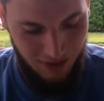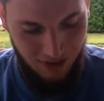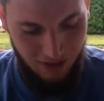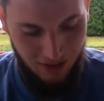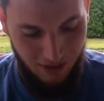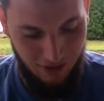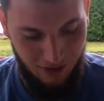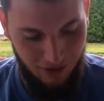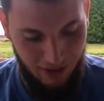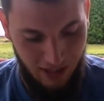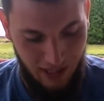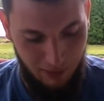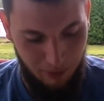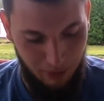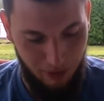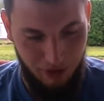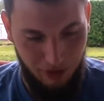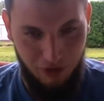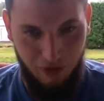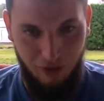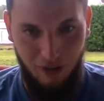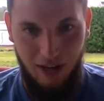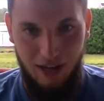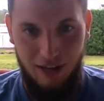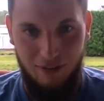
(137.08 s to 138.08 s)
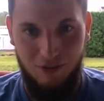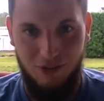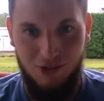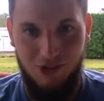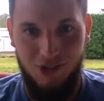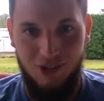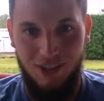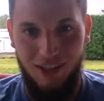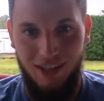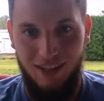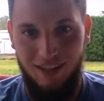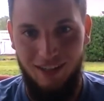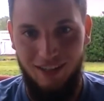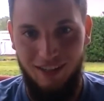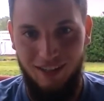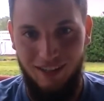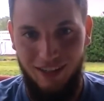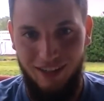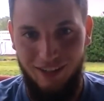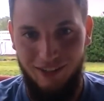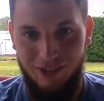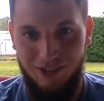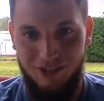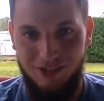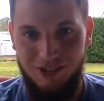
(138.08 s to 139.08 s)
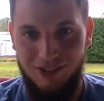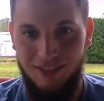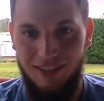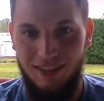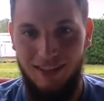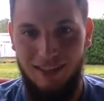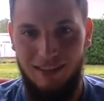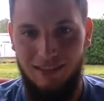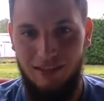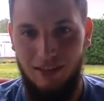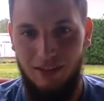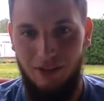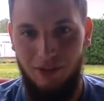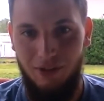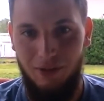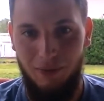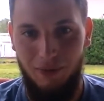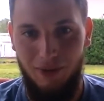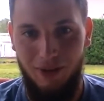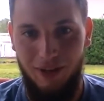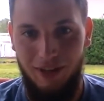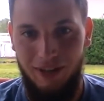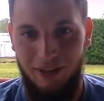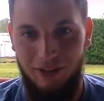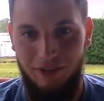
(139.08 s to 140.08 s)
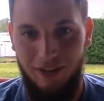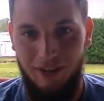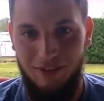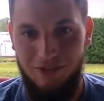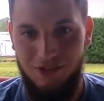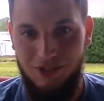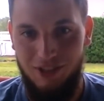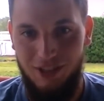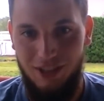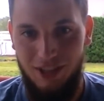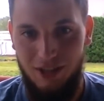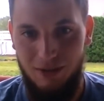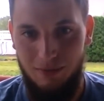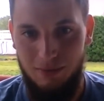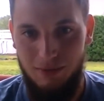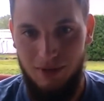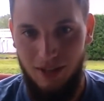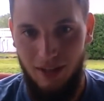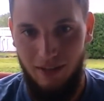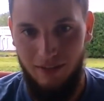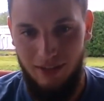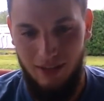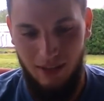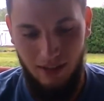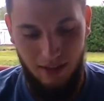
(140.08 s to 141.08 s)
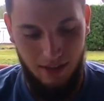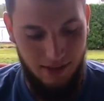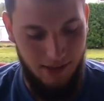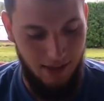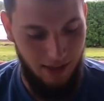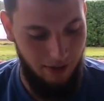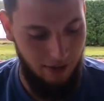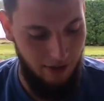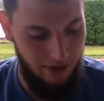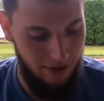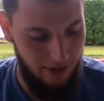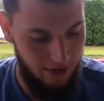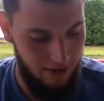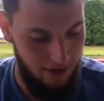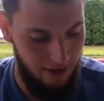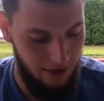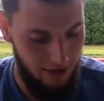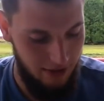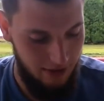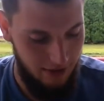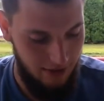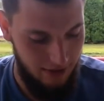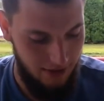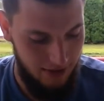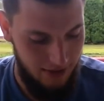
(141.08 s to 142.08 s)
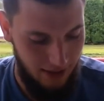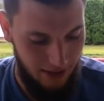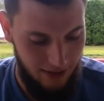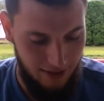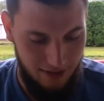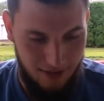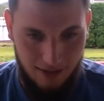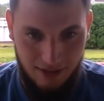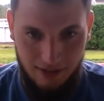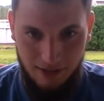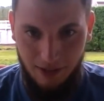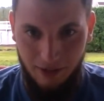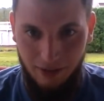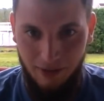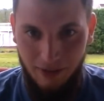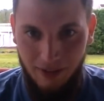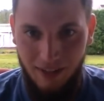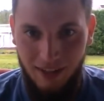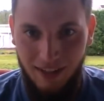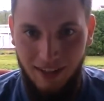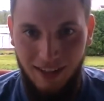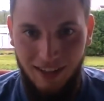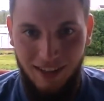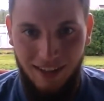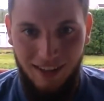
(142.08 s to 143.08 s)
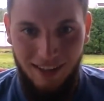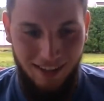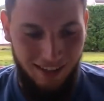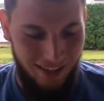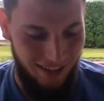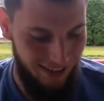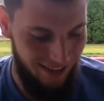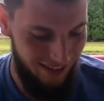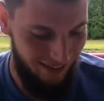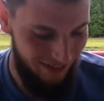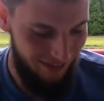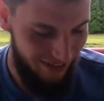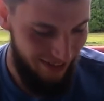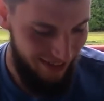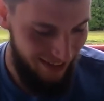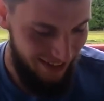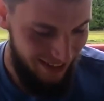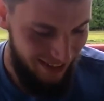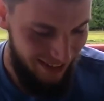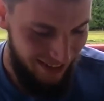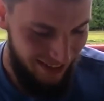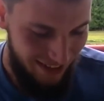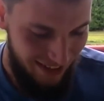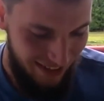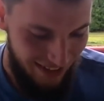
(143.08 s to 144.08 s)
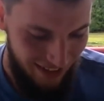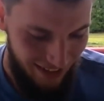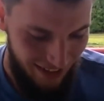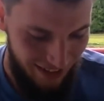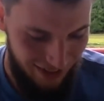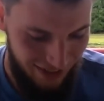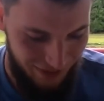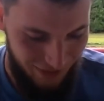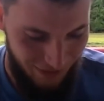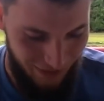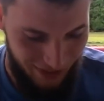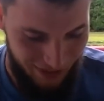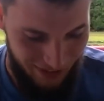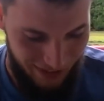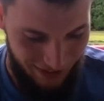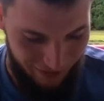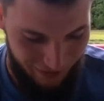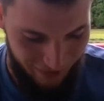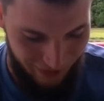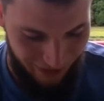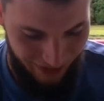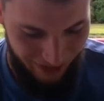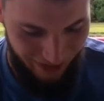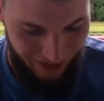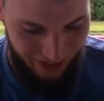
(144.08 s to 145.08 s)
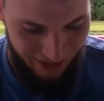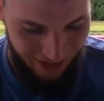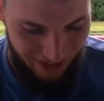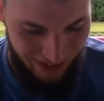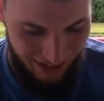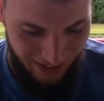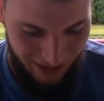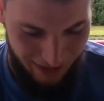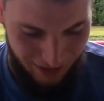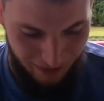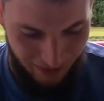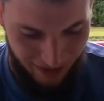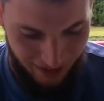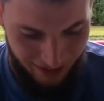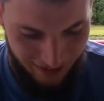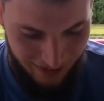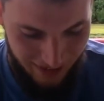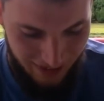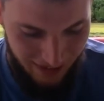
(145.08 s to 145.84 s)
elaborate graves, and they're just like, no, there weren't any graves in Egypt. You have to take us out here to kill us instead. So I just find that funny. Anyway,